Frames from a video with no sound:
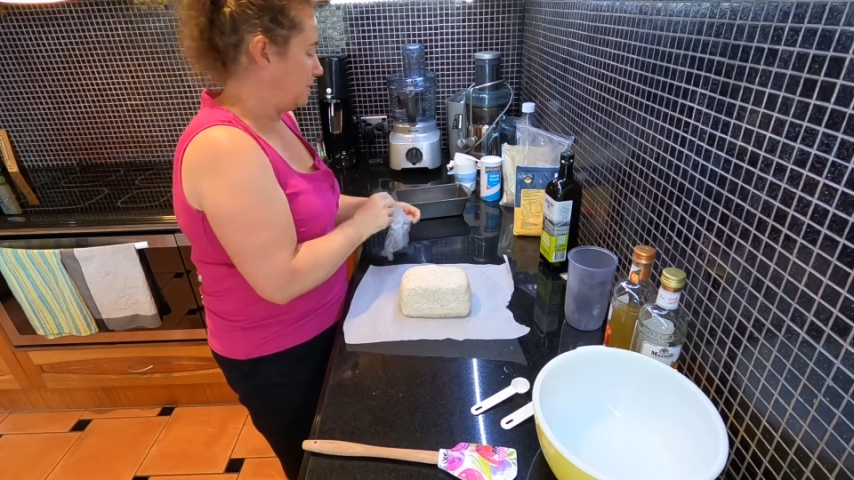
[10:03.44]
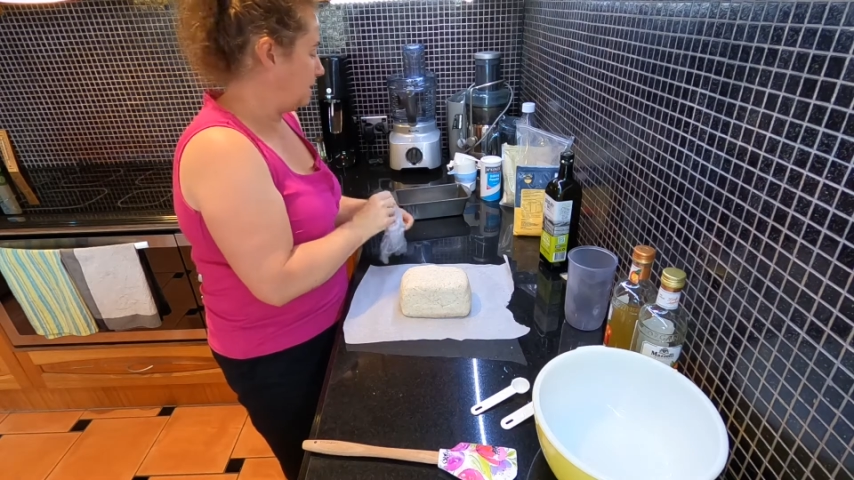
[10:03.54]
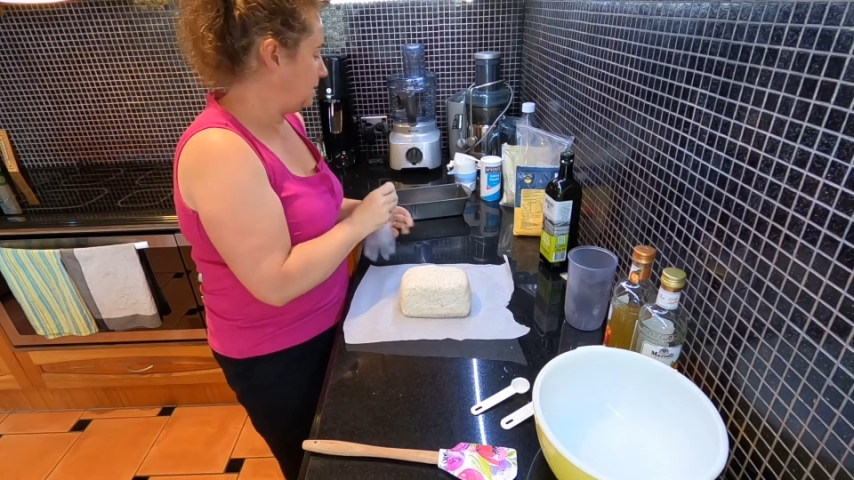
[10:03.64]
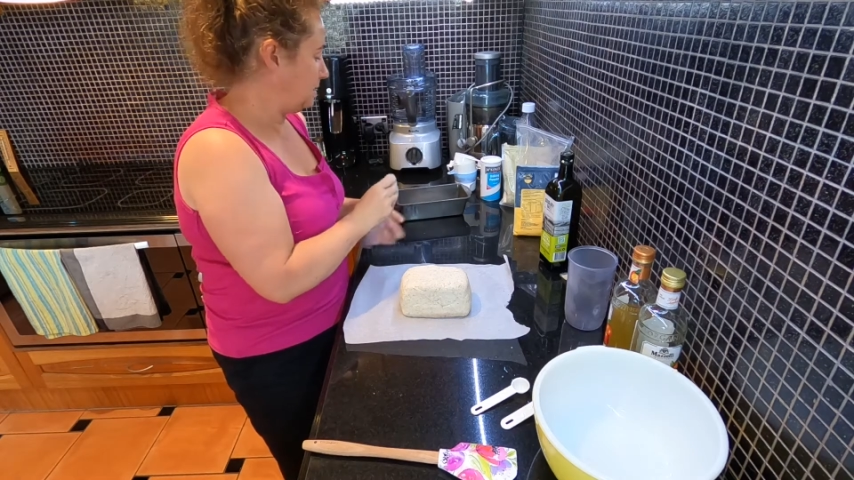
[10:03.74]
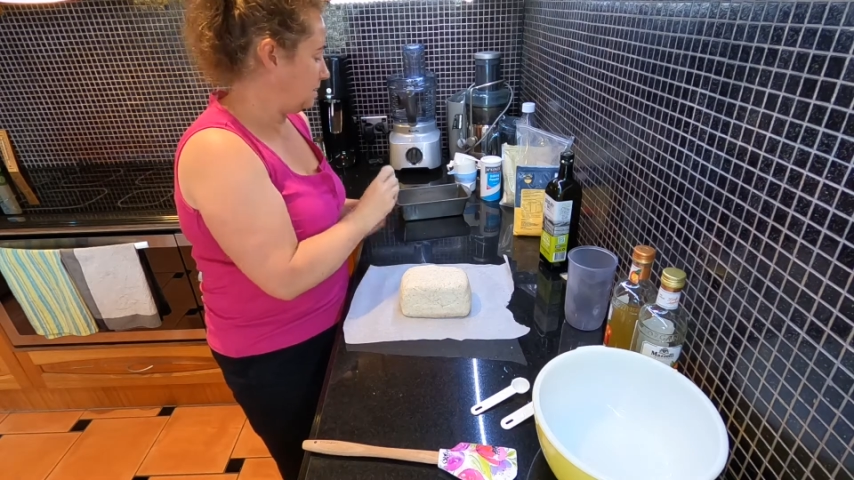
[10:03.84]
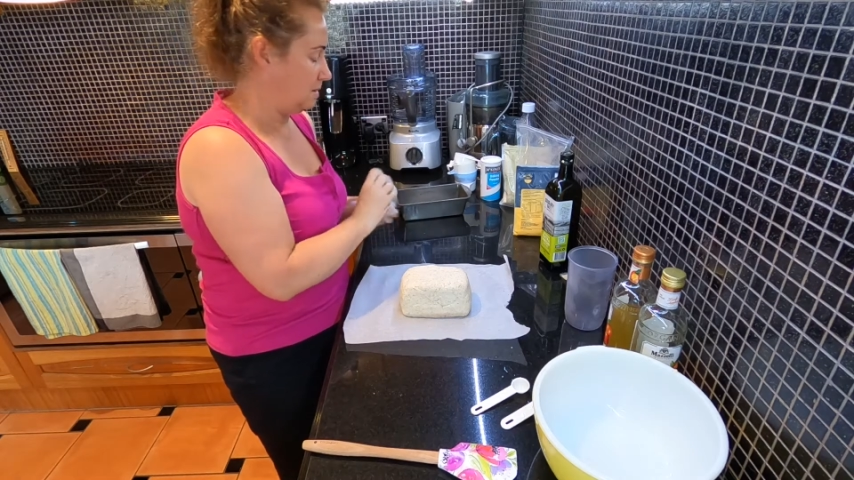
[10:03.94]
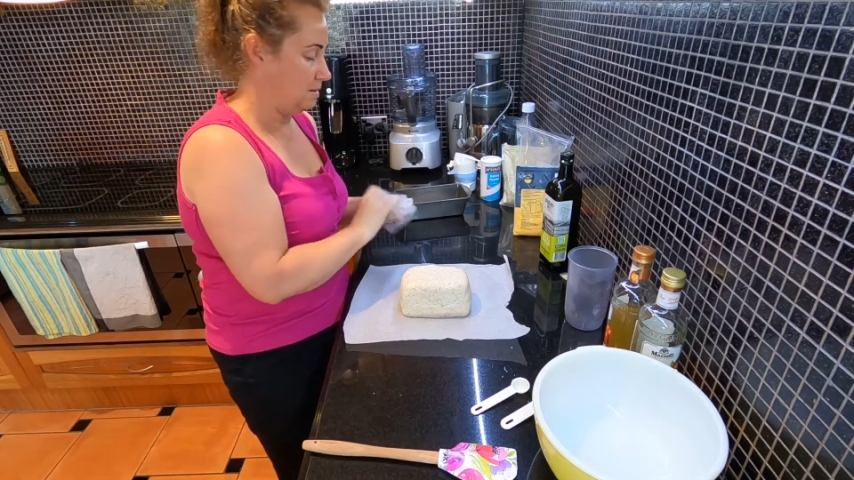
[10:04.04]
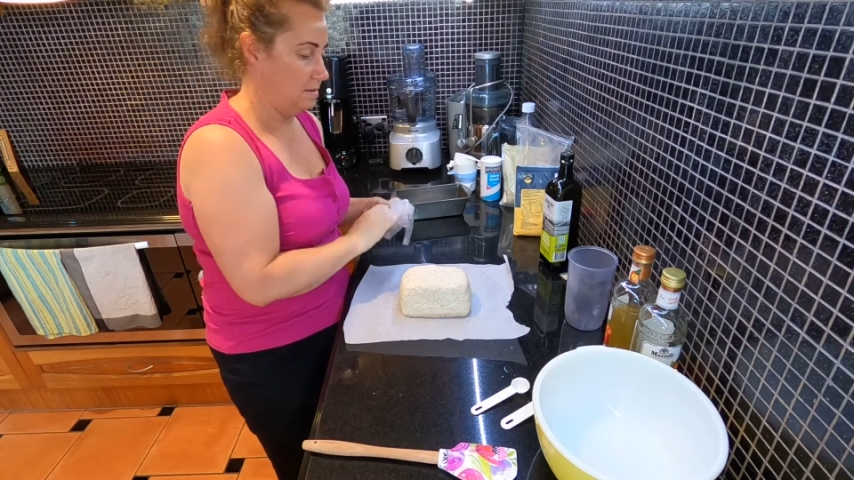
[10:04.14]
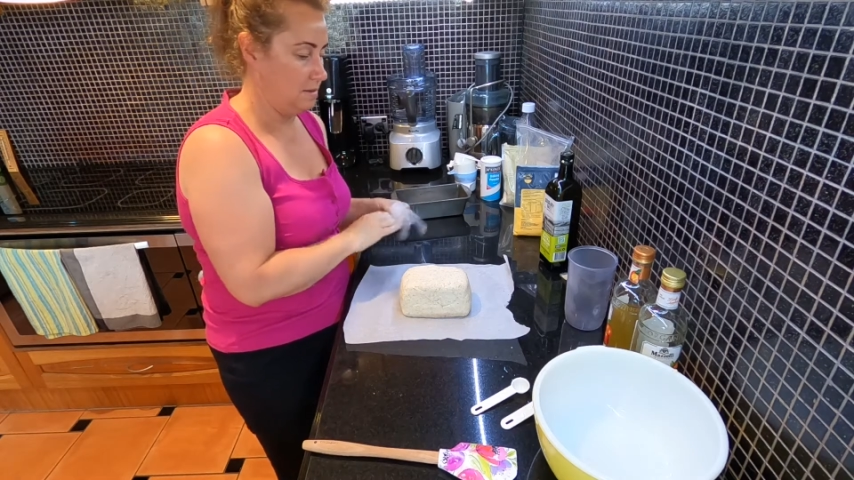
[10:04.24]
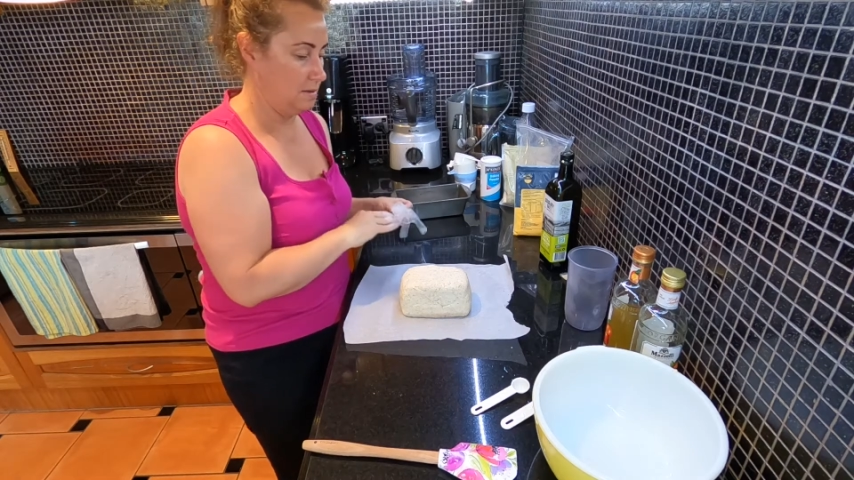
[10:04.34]
it in
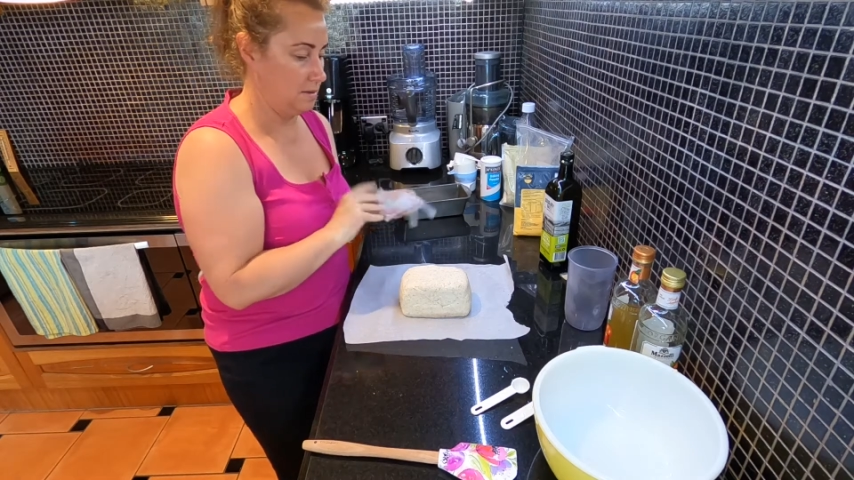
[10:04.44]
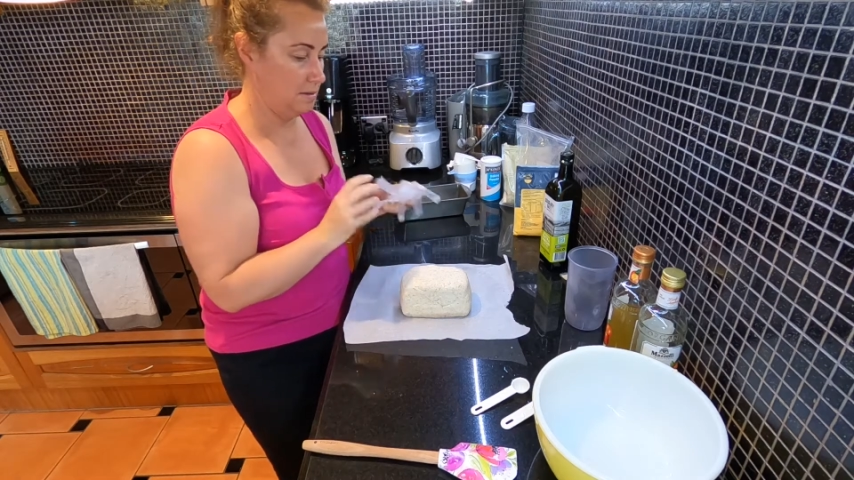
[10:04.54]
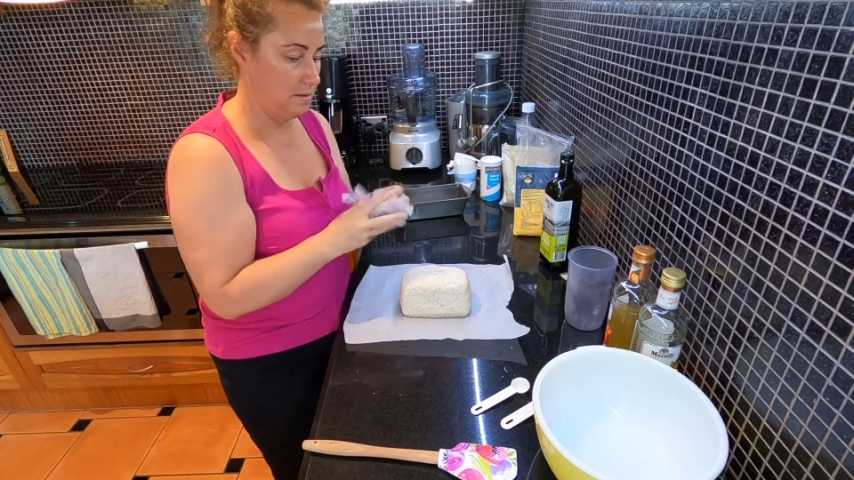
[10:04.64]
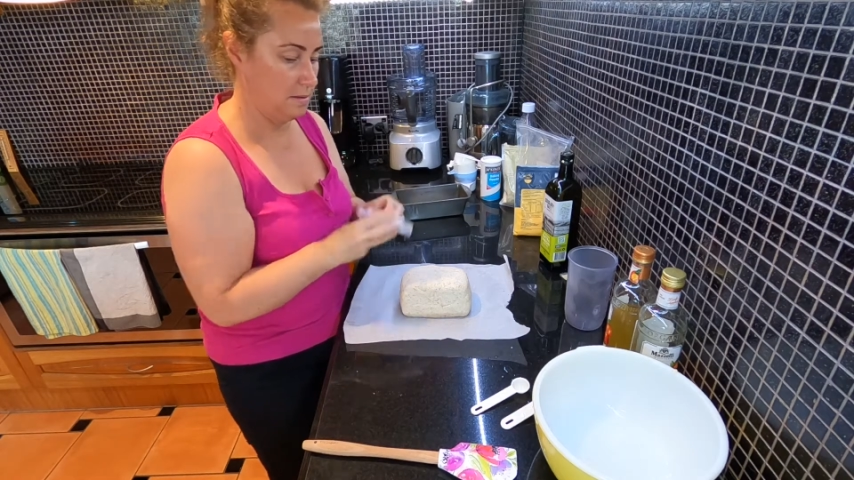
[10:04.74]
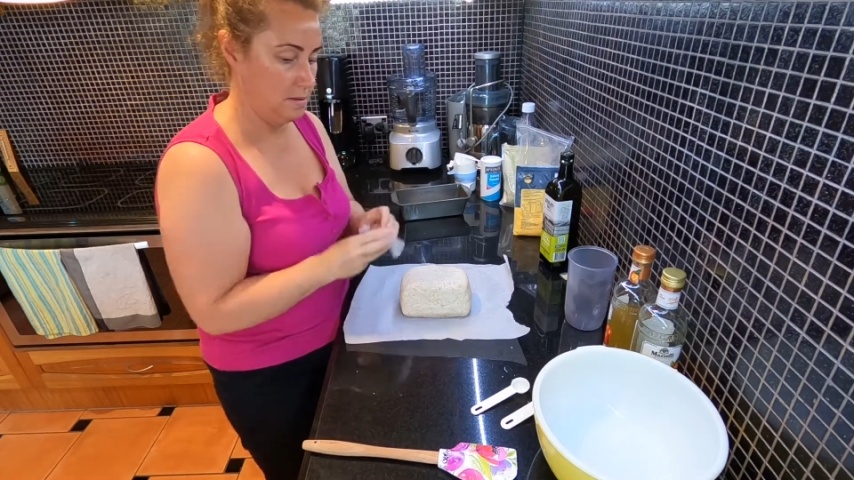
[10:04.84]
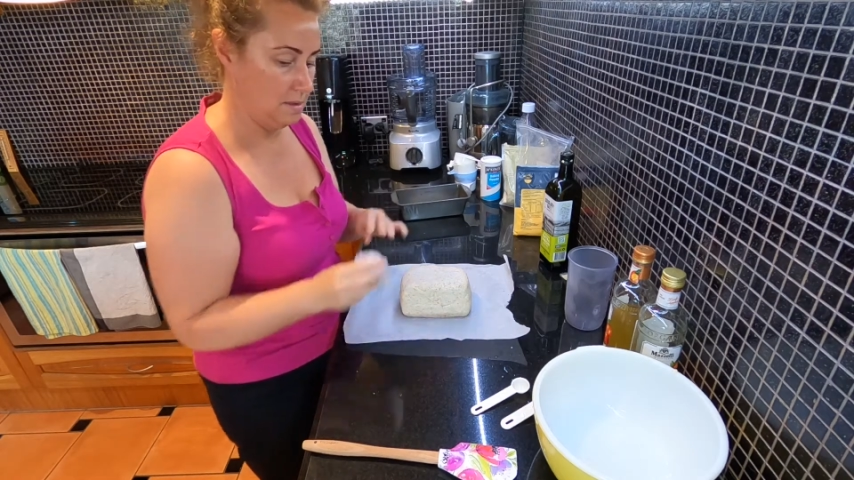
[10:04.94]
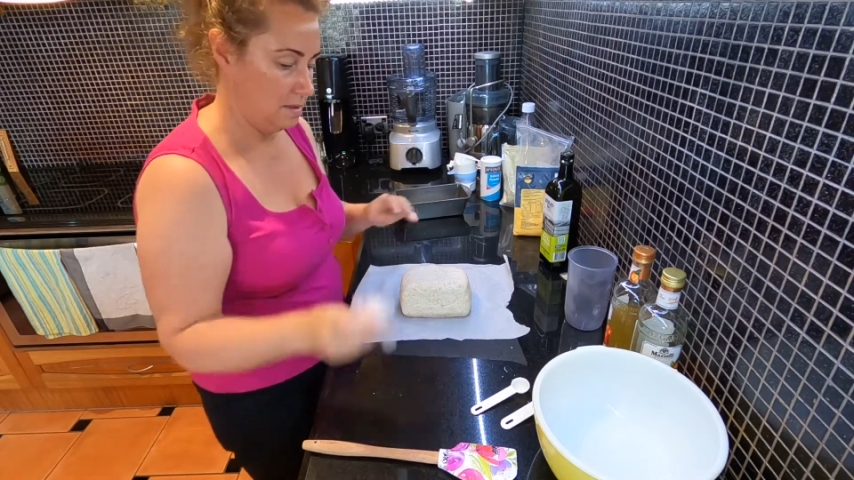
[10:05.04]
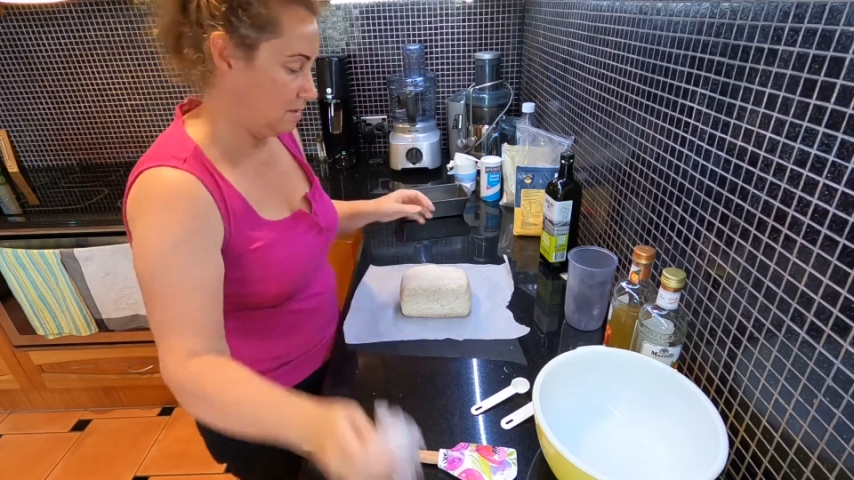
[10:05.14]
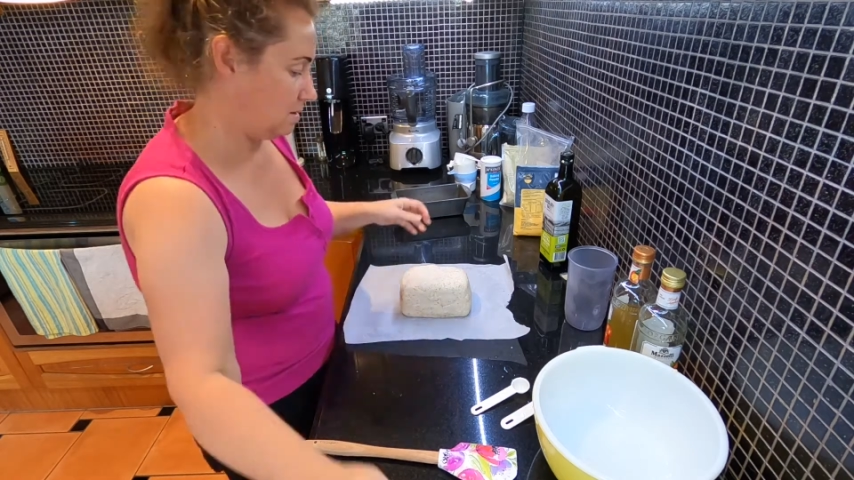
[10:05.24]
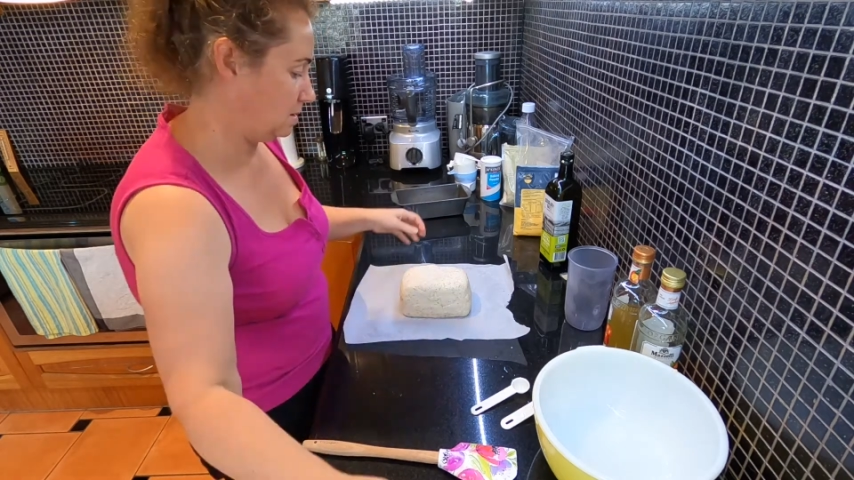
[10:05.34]

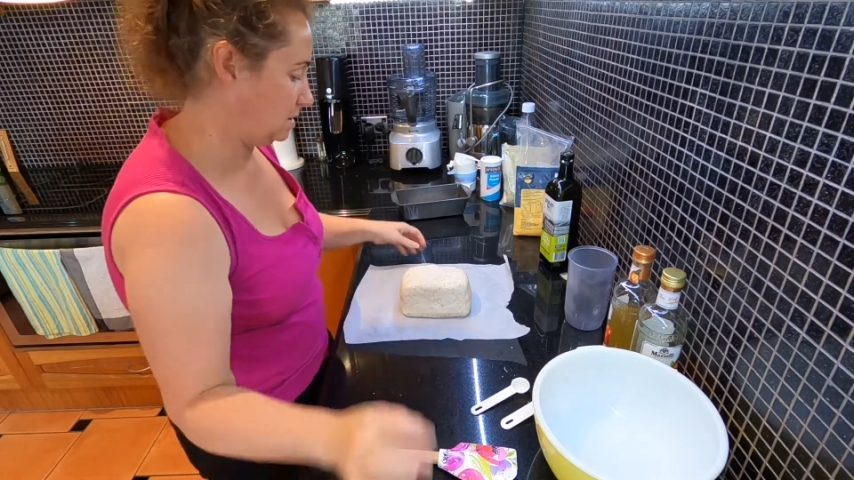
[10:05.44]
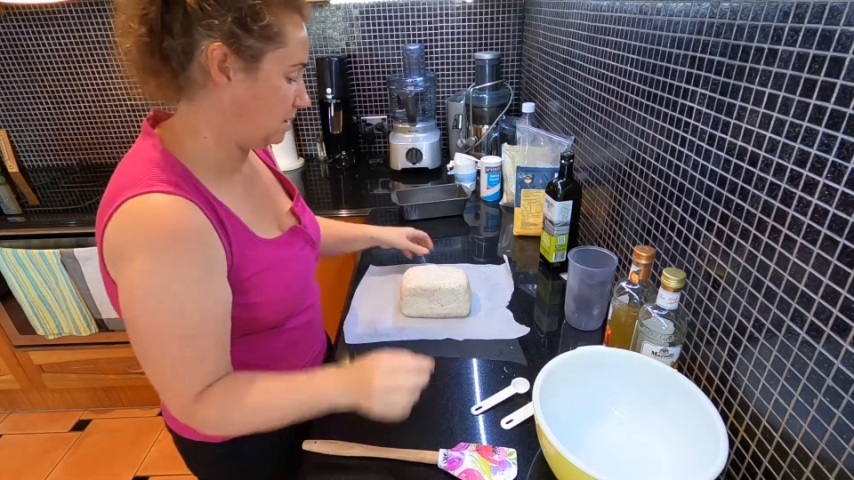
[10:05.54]
to